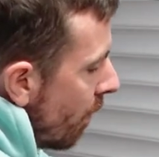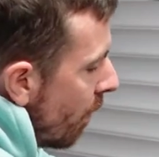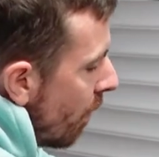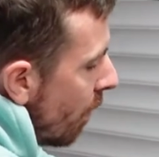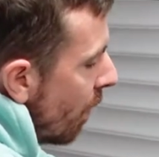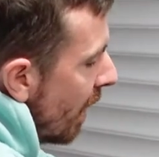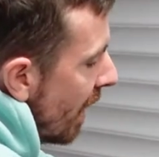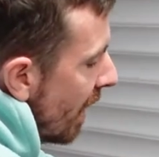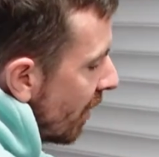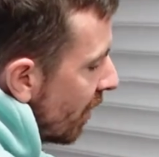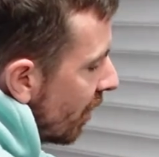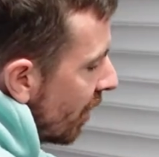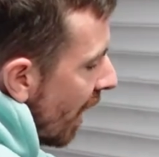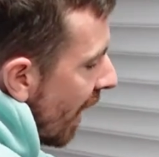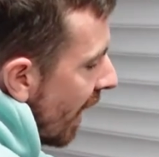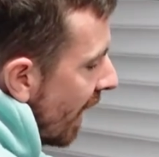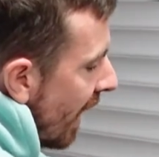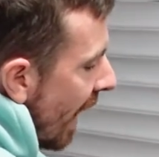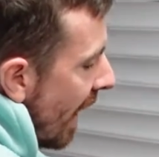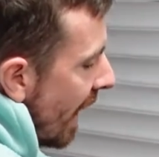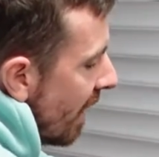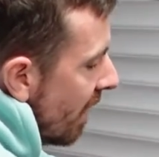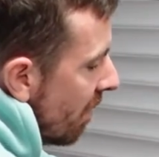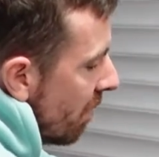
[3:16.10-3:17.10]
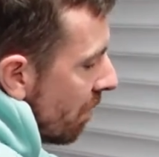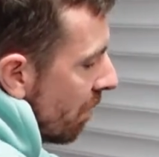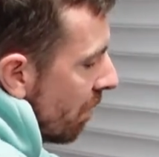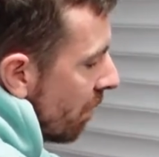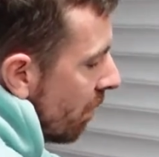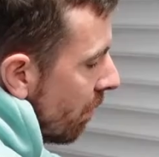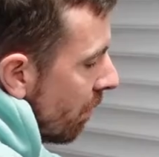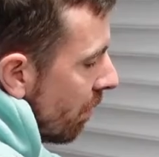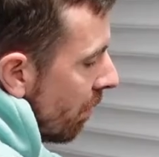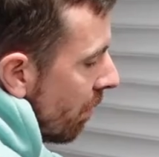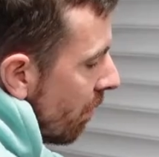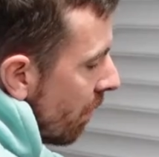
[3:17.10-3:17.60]
which again,
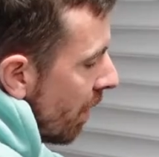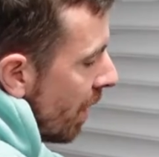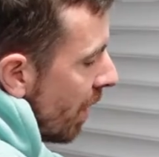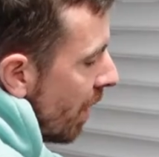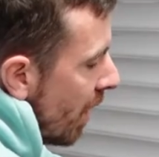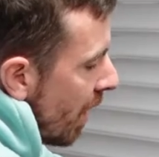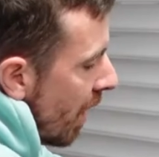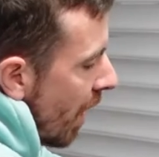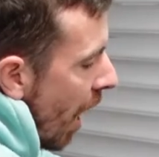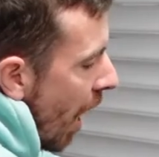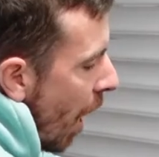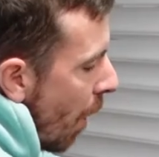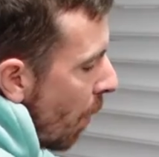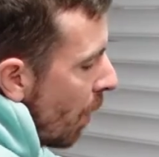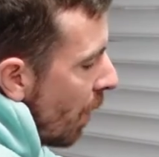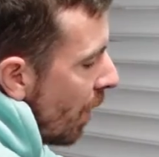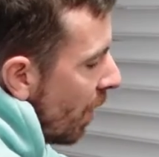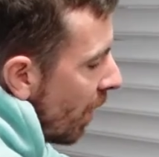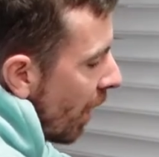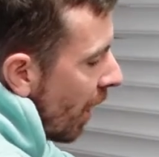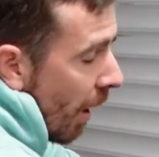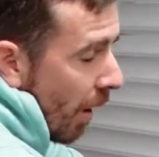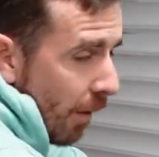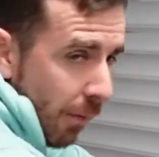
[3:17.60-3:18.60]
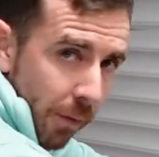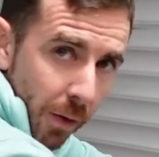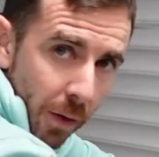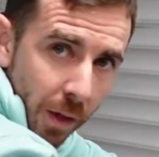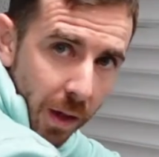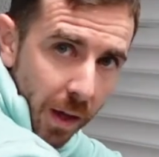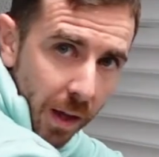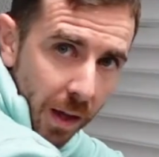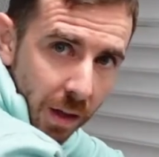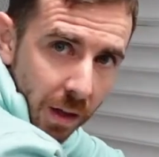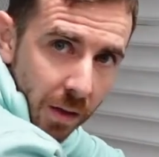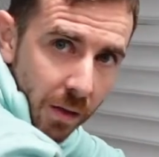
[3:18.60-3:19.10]
I wouldn't go for
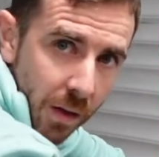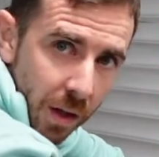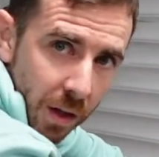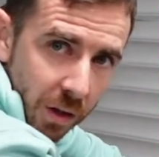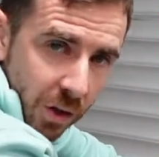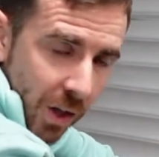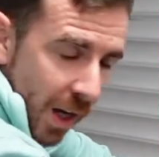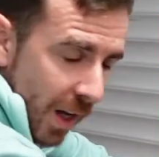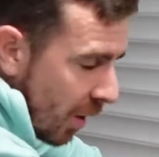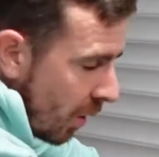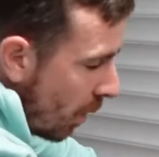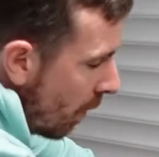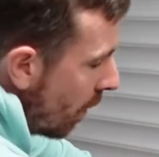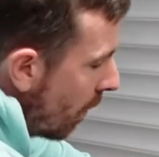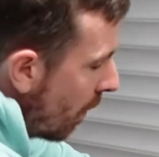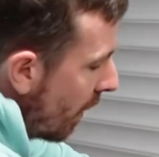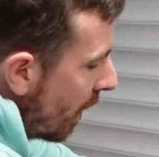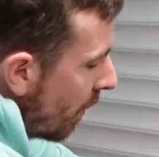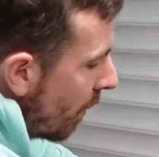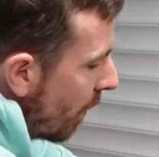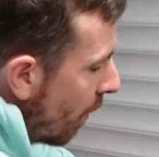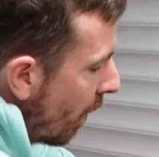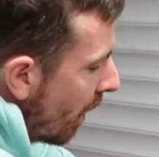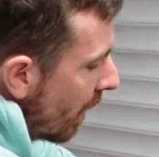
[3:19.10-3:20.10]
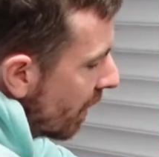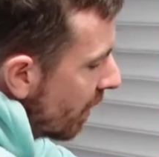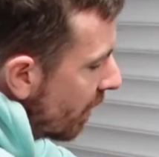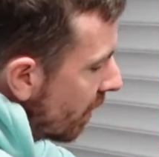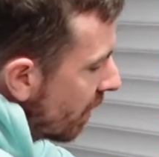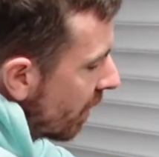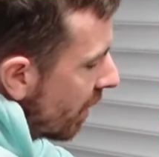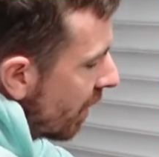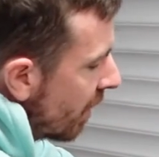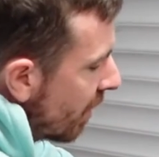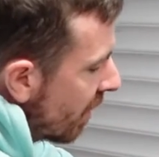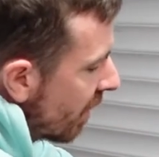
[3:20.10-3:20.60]
the genuine
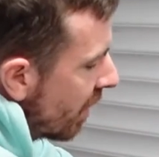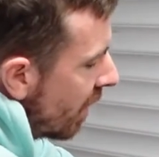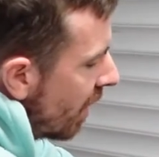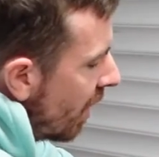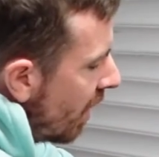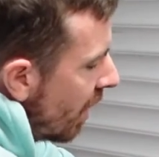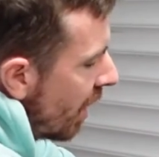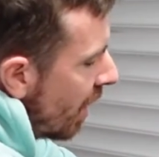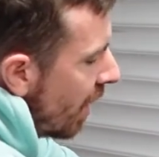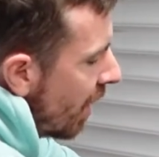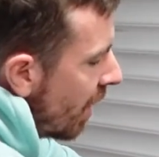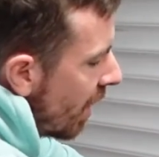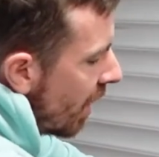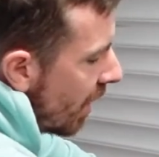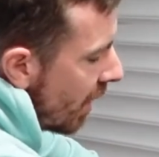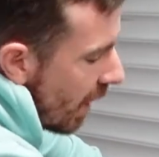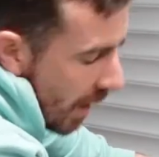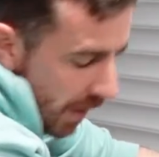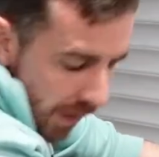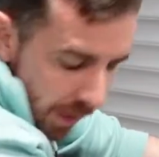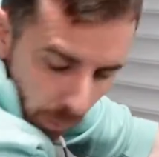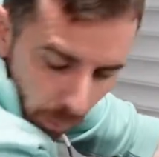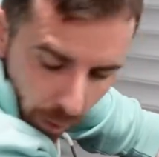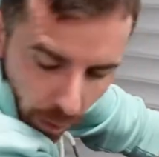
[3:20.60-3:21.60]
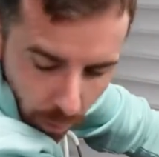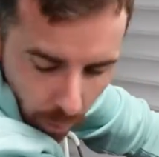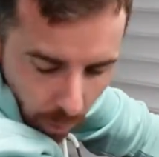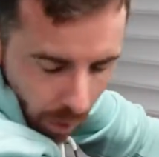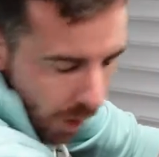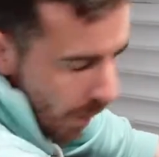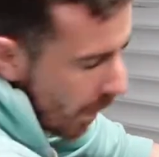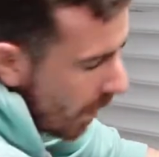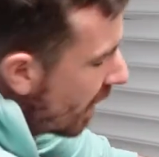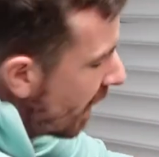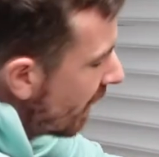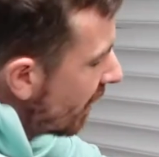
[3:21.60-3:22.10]
ones because they won't
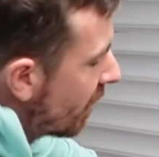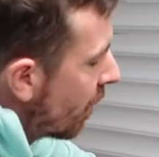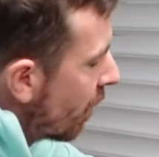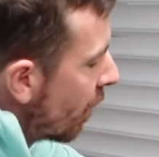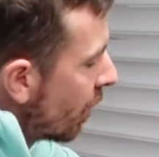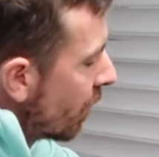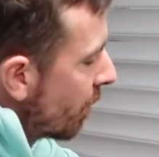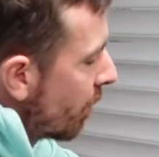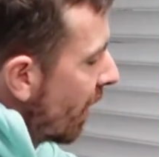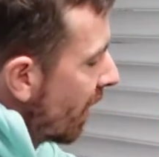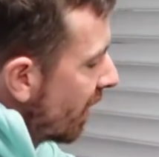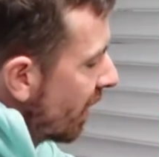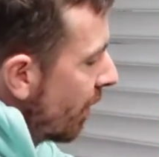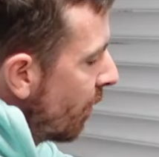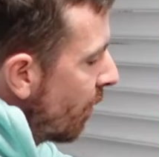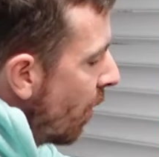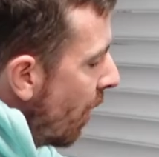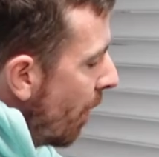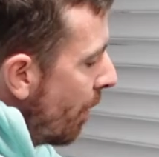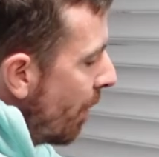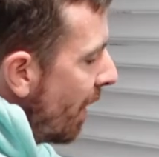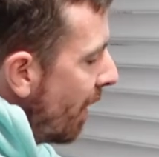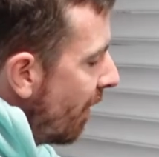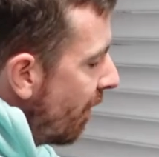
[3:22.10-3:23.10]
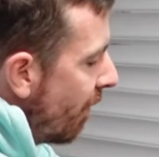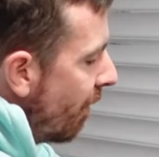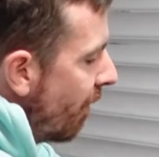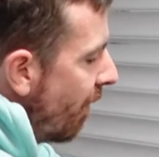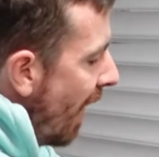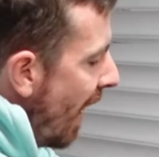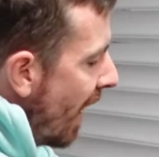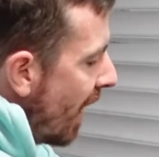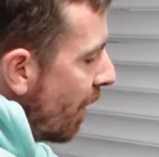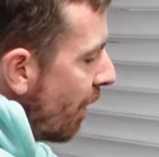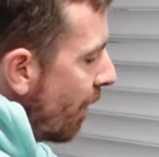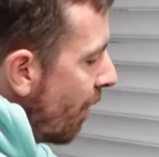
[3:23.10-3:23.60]
work with the exhaust. Plus, I'm not a big
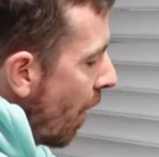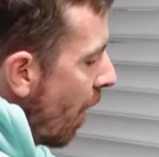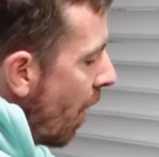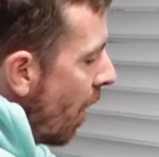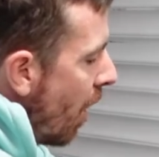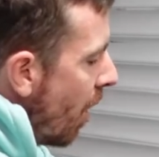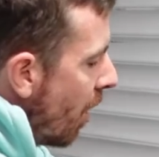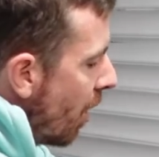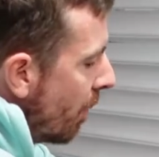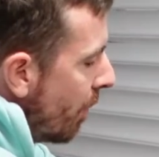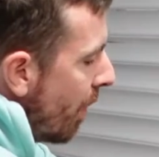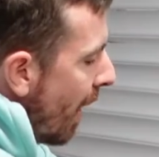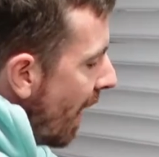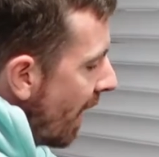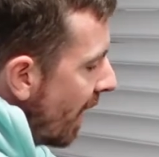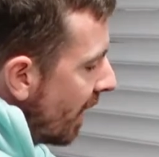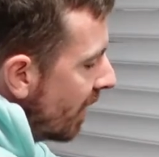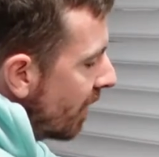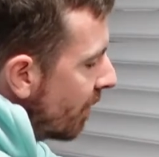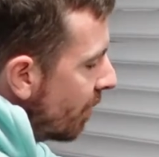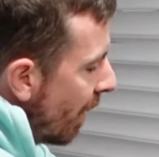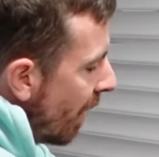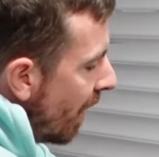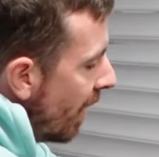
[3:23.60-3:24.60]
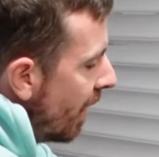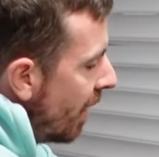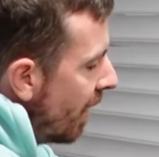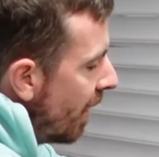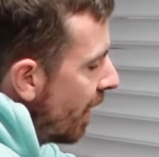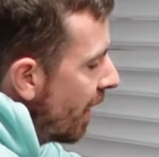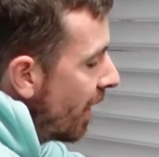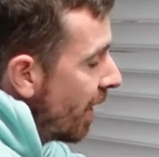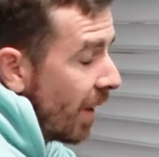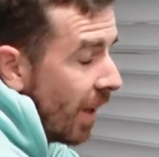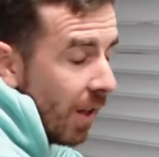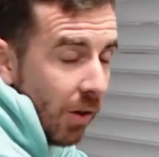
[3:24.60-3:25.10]
fan of the hard bags, but
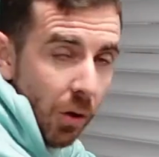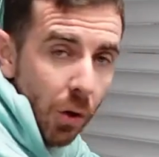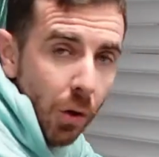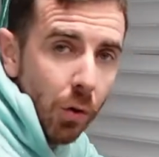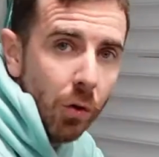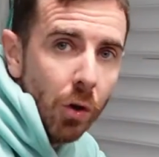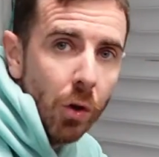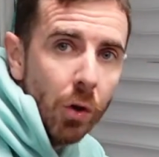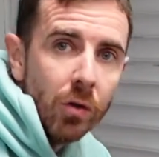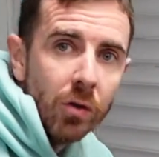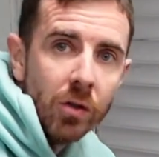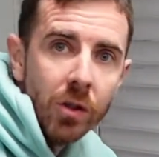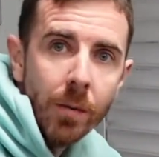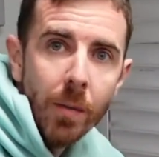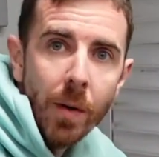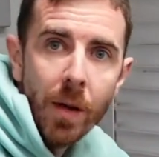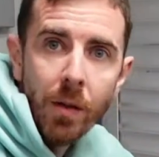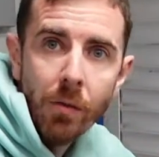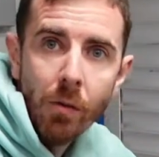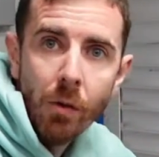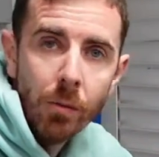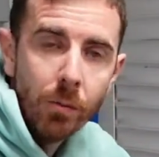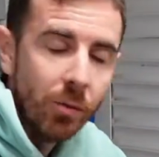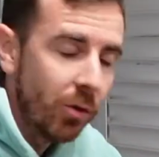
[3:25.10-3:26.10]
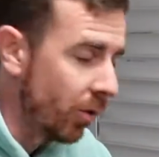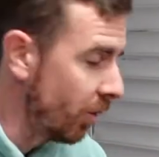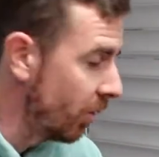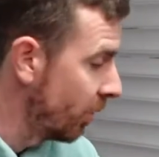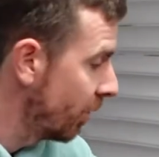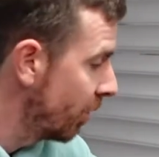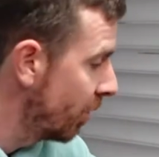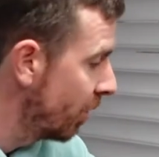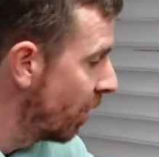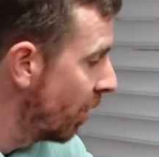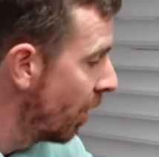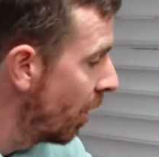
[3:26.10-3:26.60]
they do some other
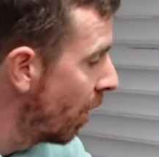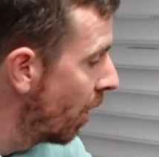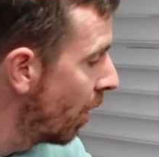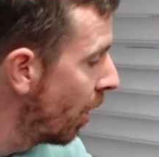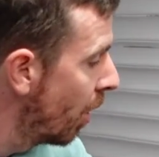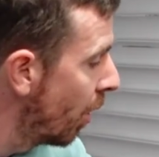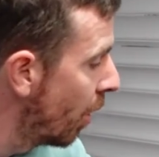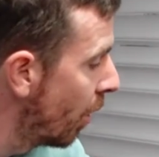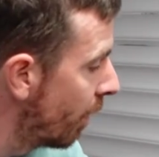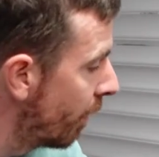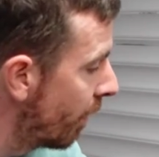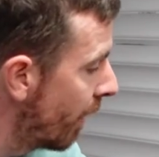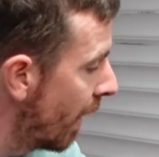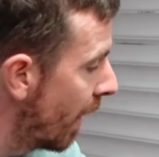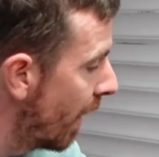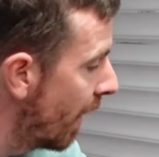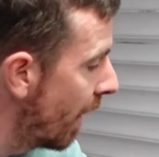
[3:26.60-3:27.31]
options of